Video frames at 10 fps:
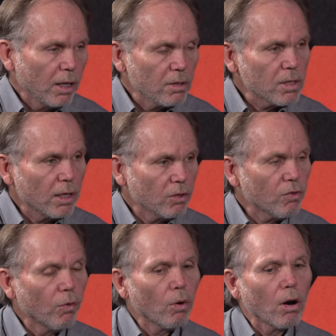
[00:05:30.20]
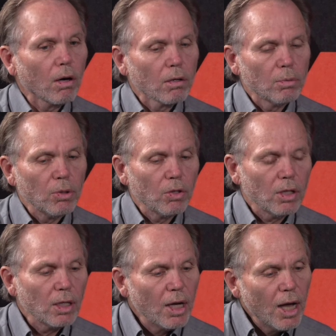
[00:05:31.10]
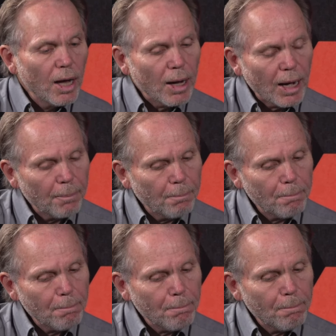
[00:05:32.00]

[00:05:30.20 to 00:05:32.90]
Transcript: in a sense for our community. Um,